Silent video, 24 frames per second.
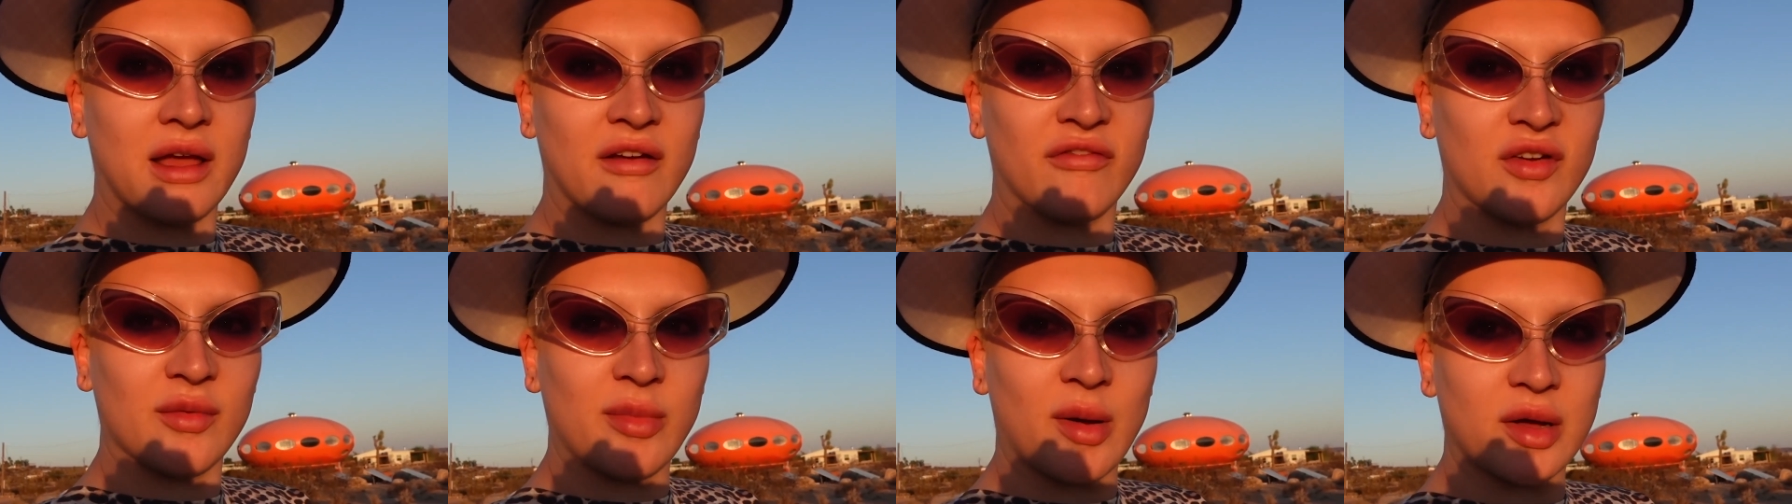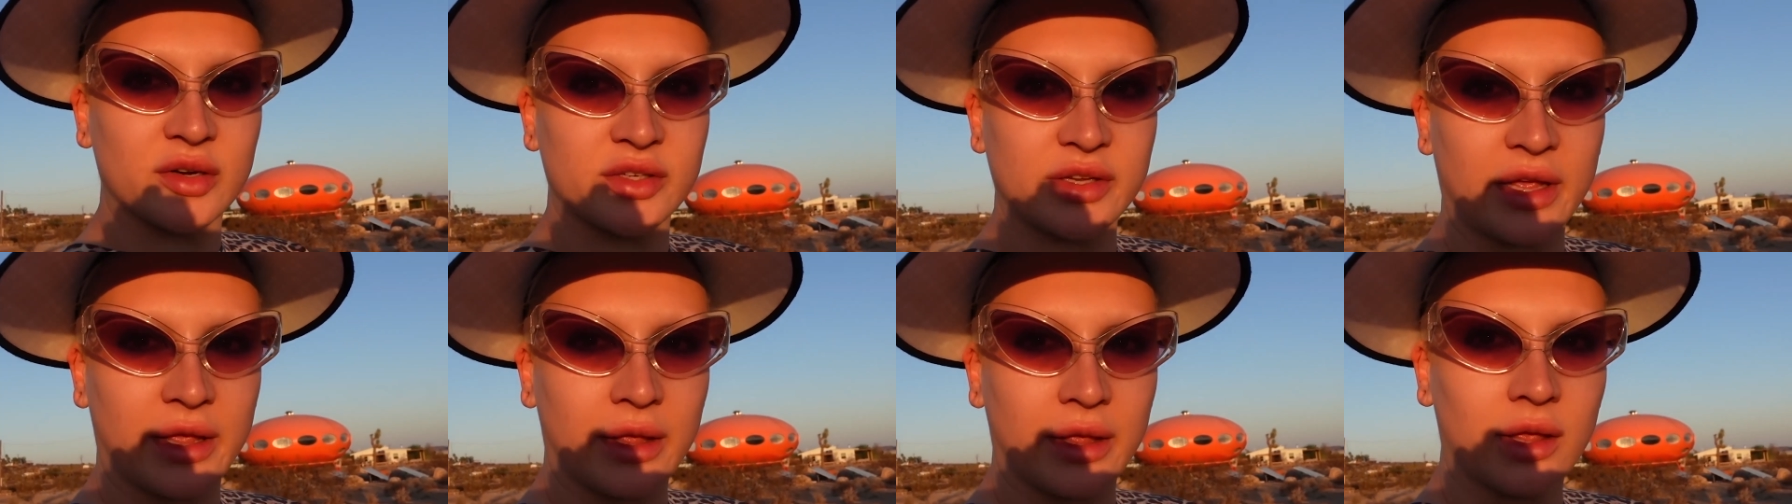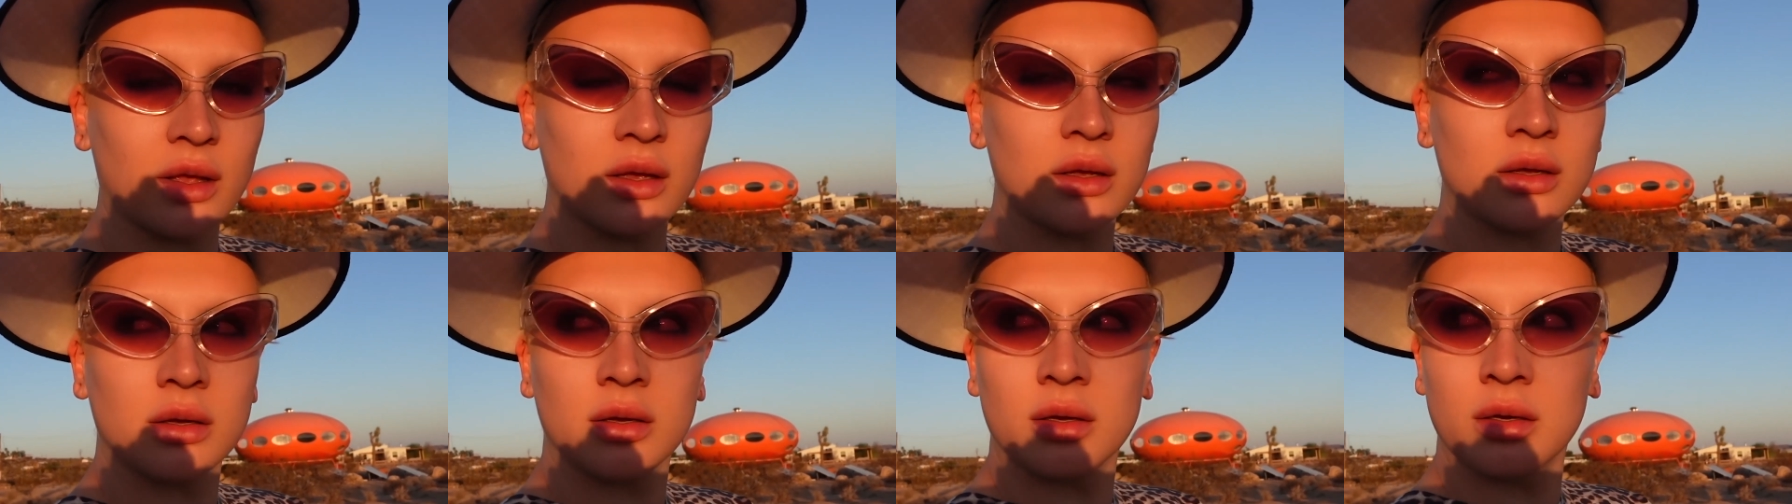everybody.
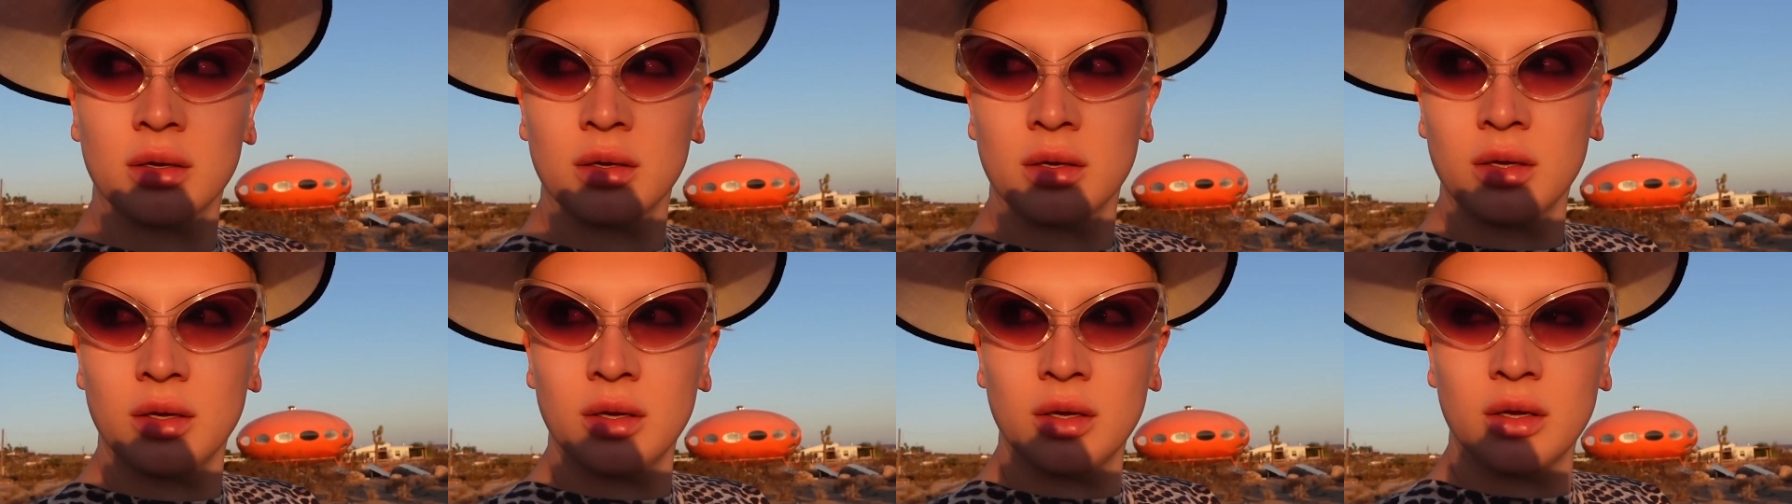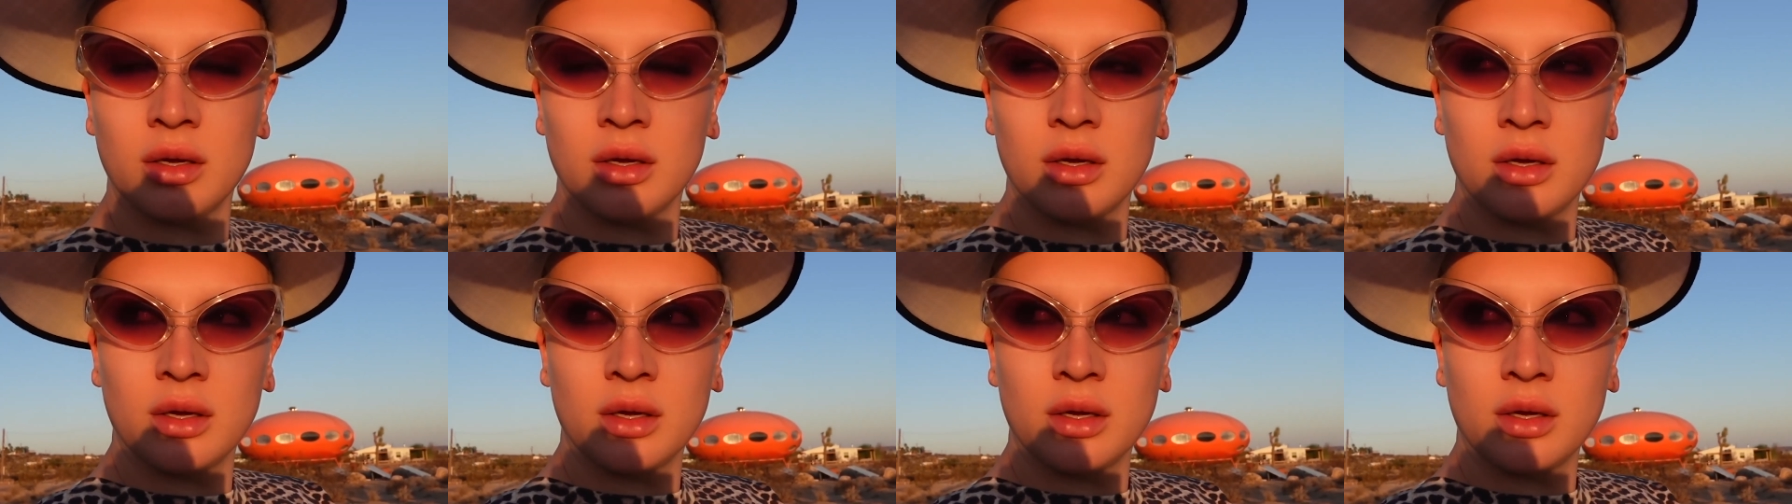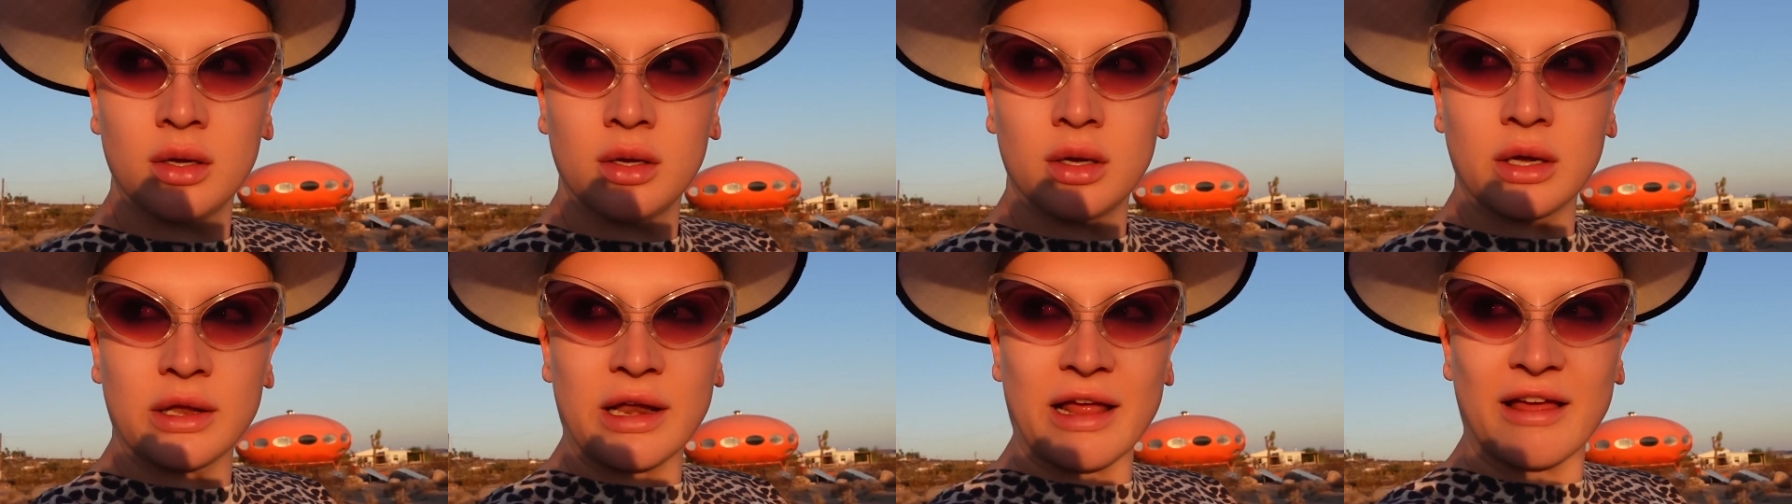
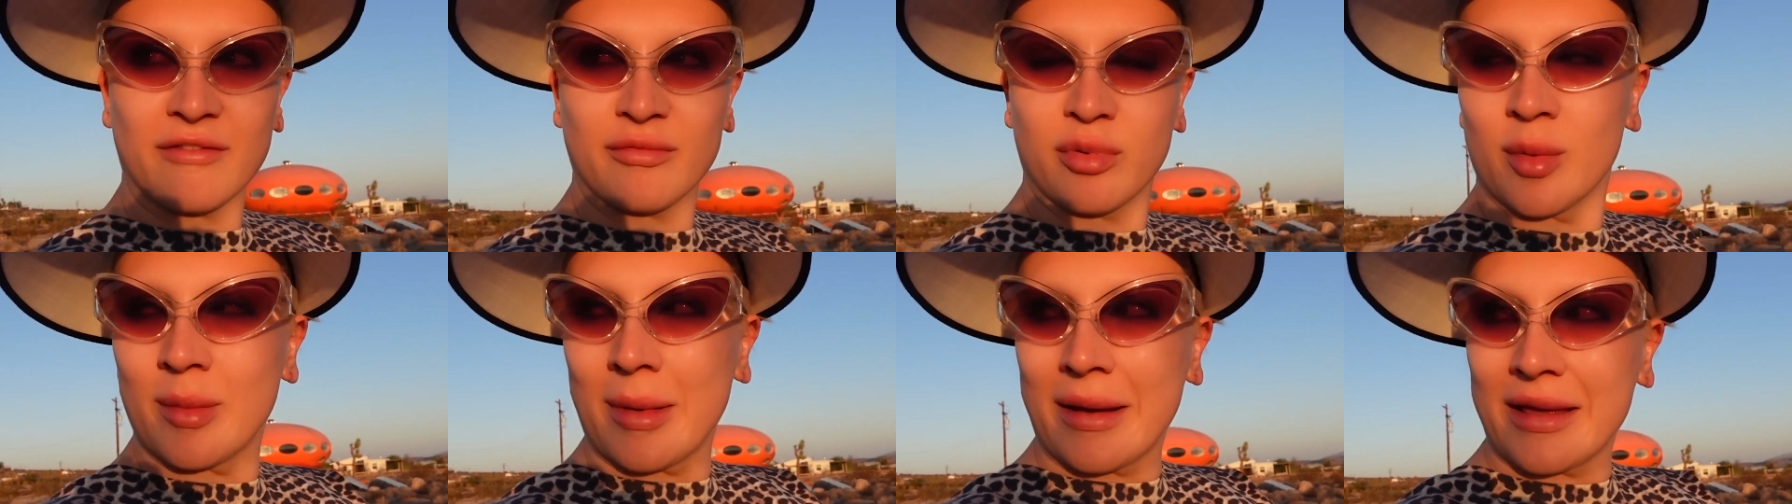And I've put